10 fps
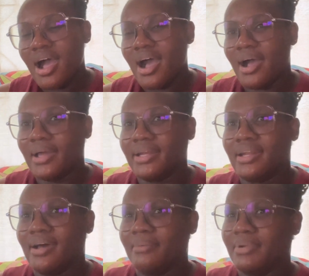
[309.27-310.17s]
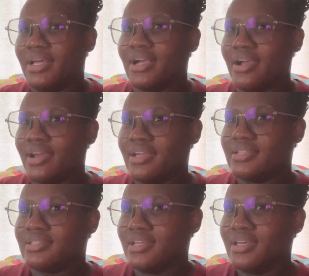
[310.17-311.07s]
and I'm like, all right,
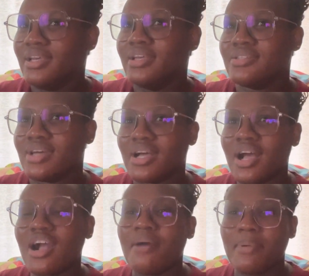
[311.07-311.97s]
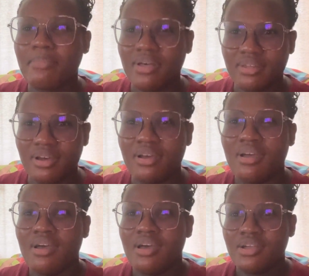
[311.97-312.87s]
So I got my brother
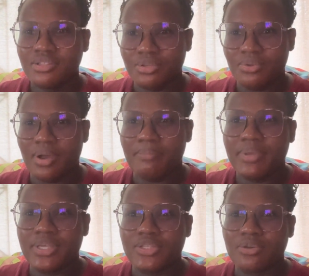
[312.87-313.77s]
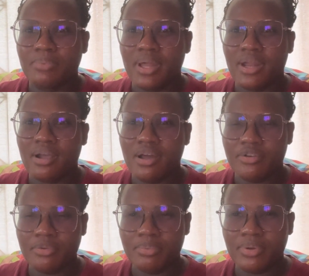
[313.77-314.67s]
to go and pick it up, and I got the
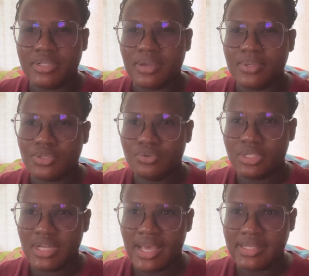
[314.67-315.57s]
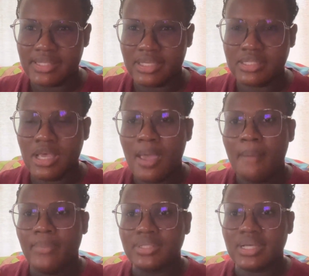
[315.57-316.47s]
report. I was scrutinizing it,
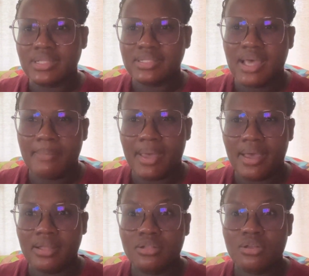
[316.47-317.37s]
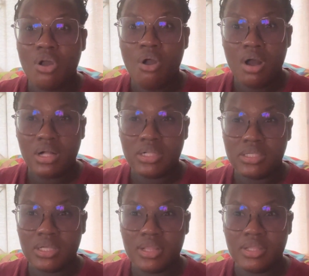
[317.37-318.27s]
but at the time I had
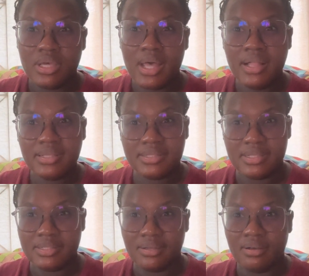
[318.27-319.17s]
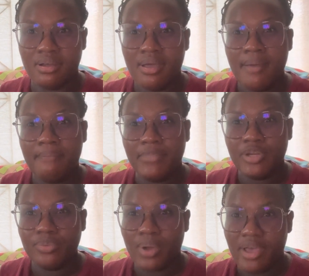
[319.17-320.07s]
called the health center
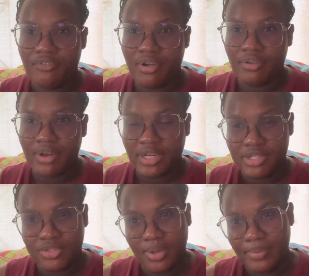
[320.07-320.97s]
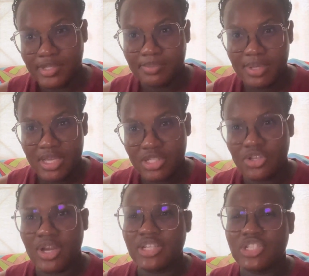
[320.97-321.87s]
midwife already. So I was speaking to her,
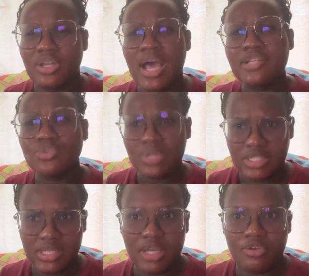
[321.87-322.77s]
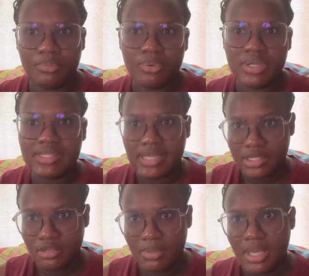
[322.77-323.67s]
and she said, as soon as you get the report, send it
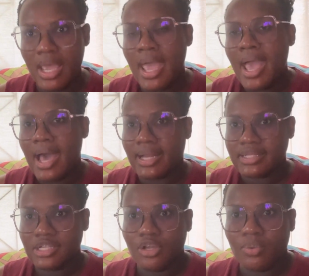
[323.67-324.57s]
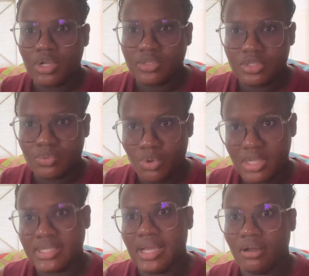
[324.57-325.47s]
to me and I'll tell you what is
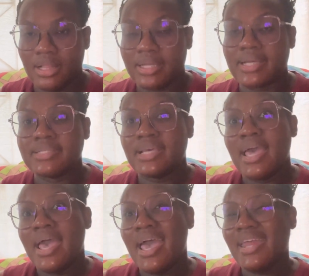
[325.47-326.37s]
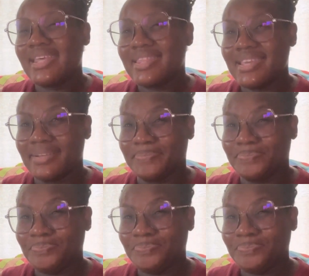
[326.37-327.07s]
what and all of that. Anyways,